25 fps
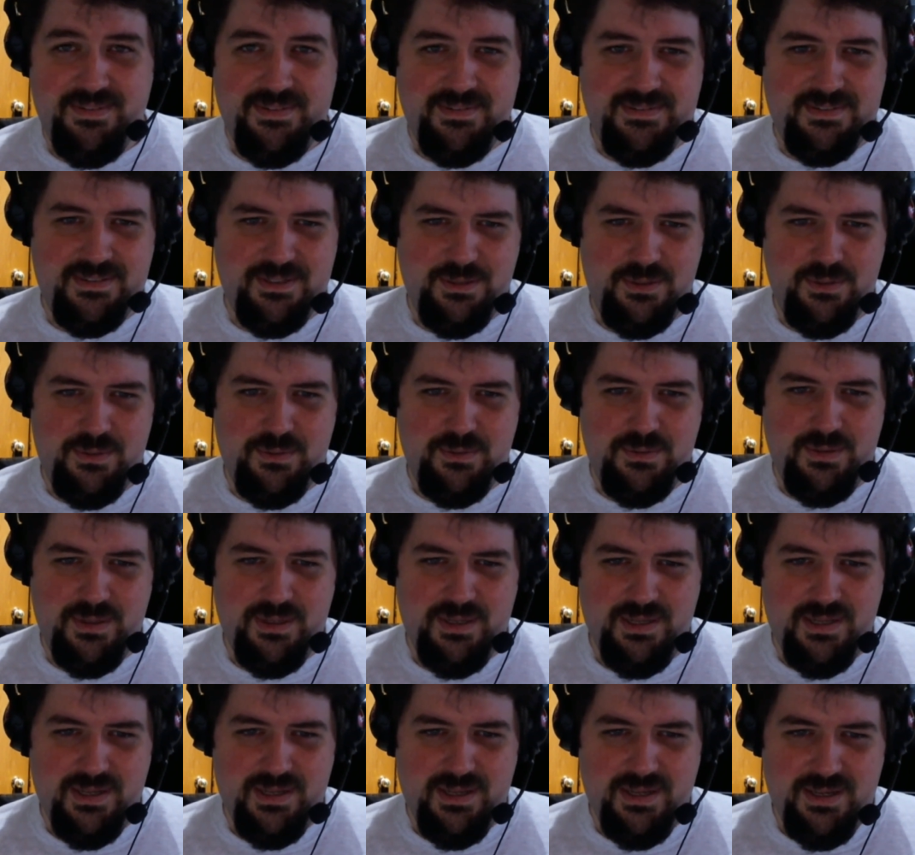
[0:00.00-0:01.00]
So,
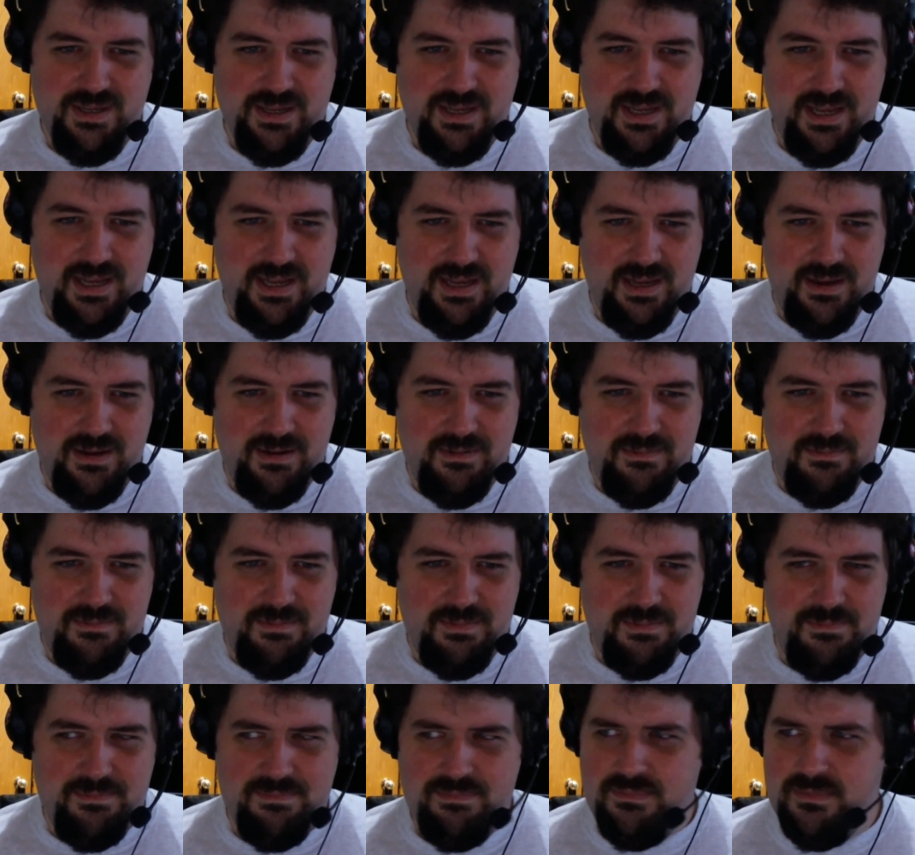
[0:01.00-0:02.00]
well,
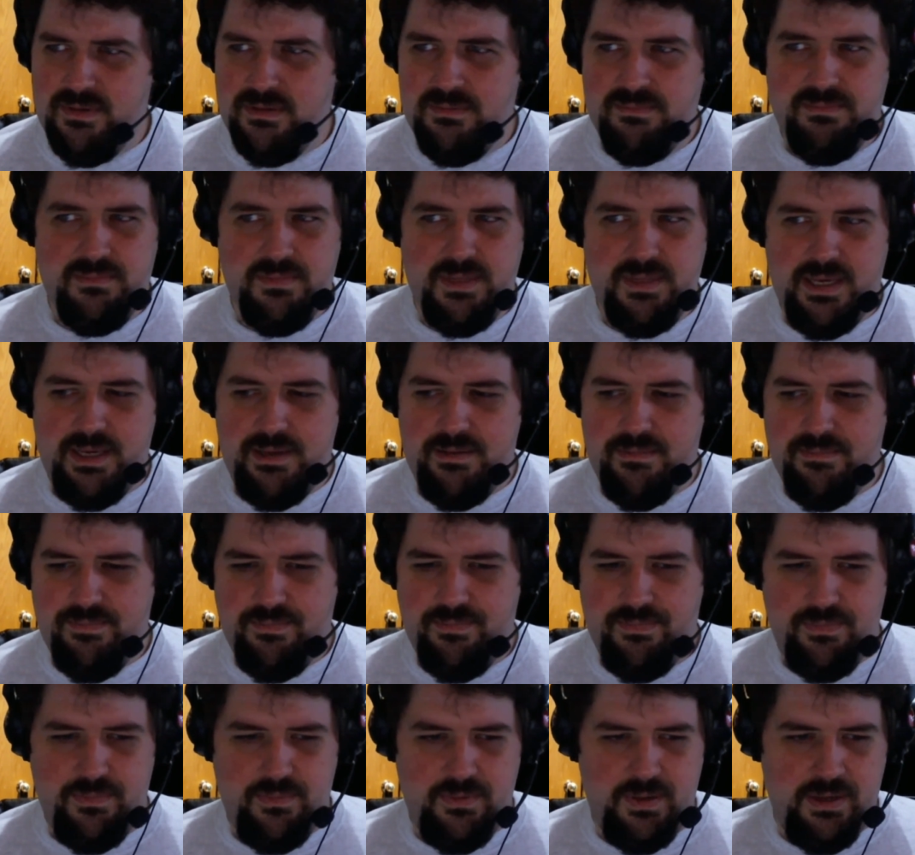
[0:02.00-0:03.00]
hey,
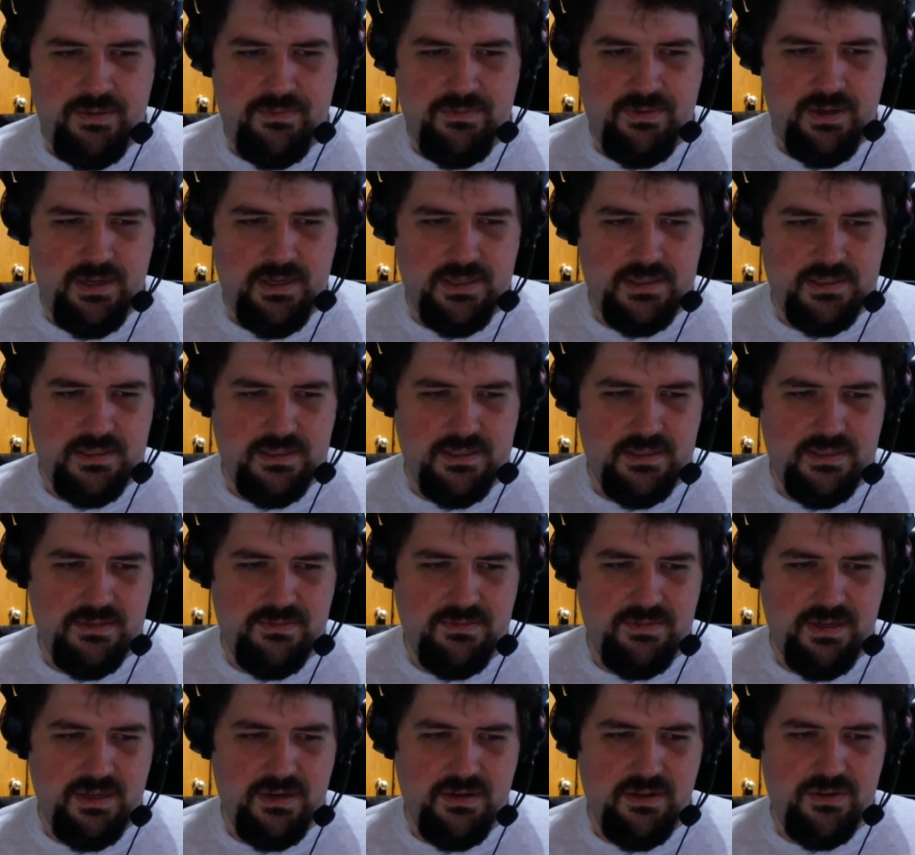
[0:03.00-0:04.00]
I've got
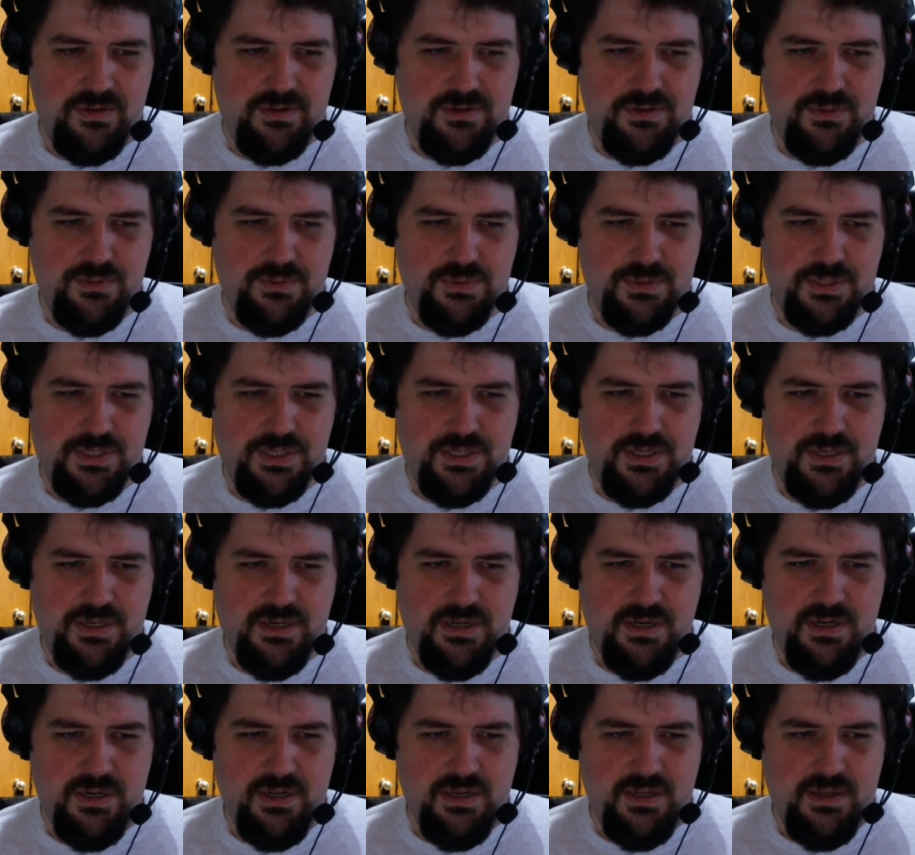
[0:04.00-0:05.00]
all the tools here.
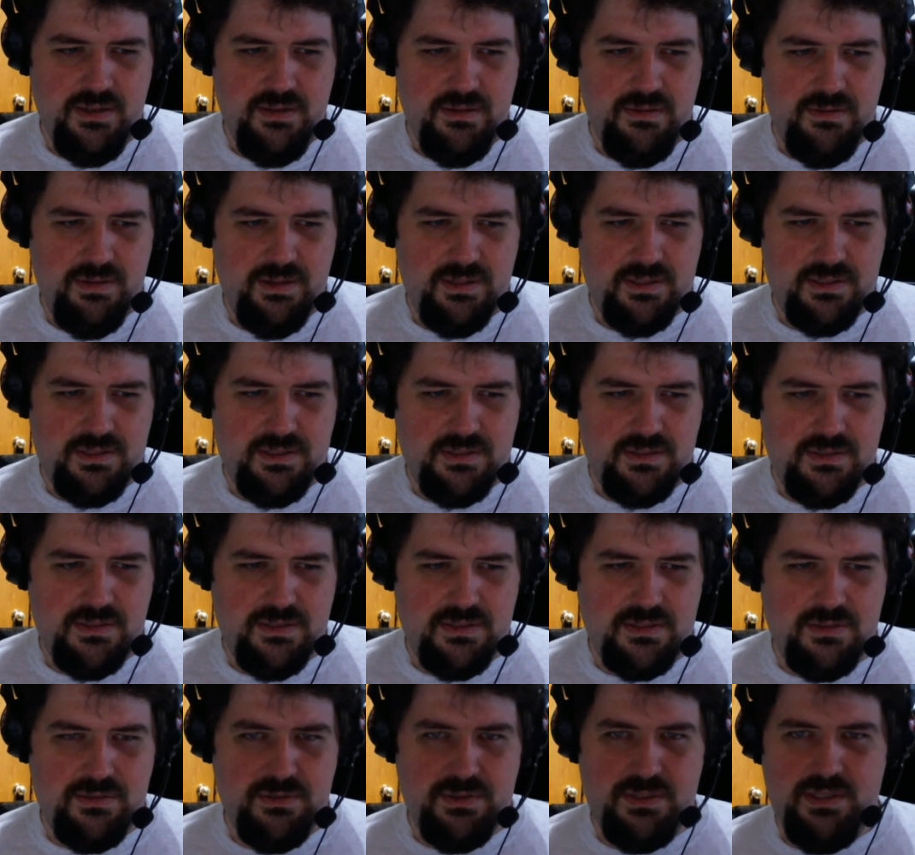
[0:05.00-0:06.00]

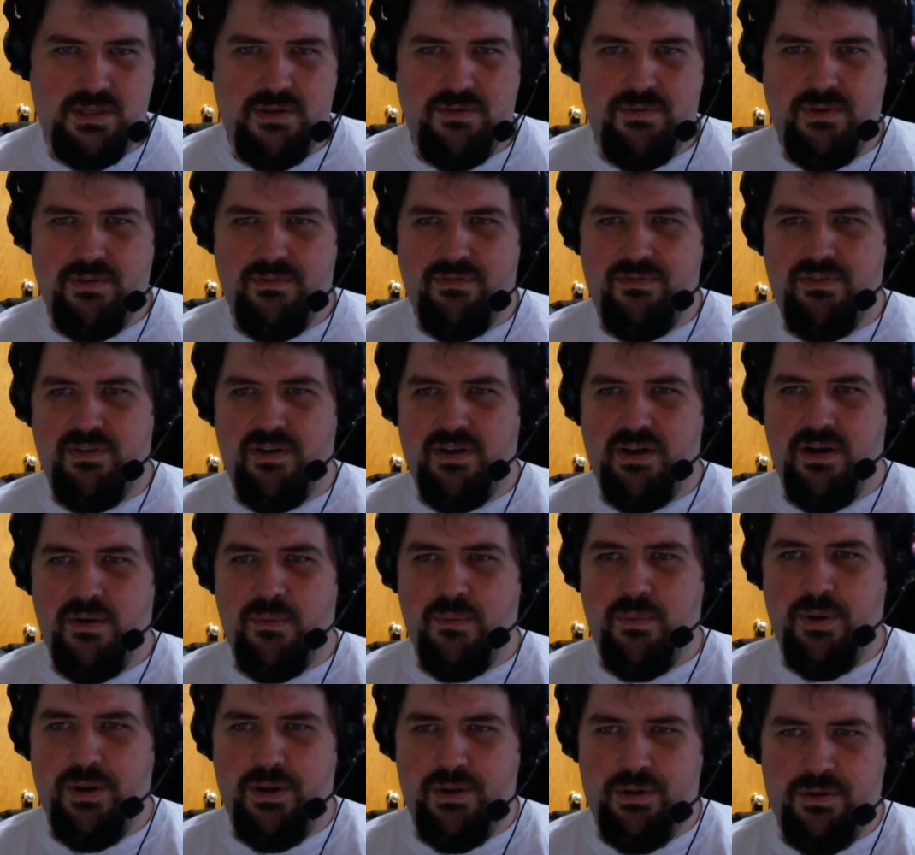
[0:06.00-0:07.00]
Let's go see if we can figure out
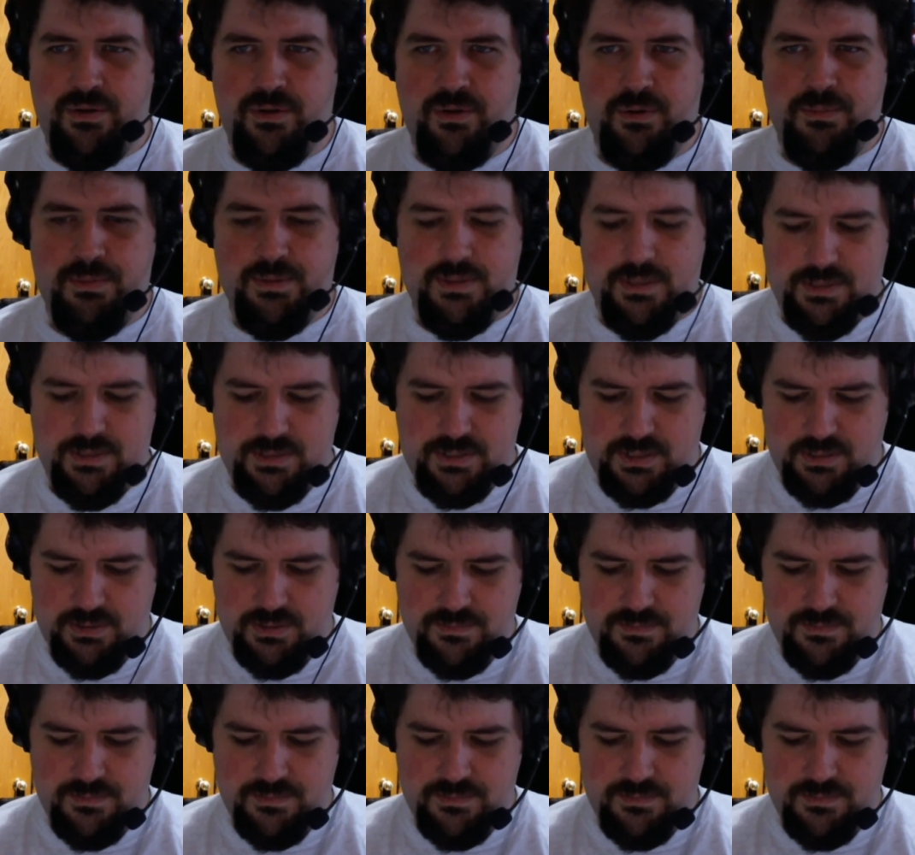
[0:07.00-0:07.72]
what Hadoop is.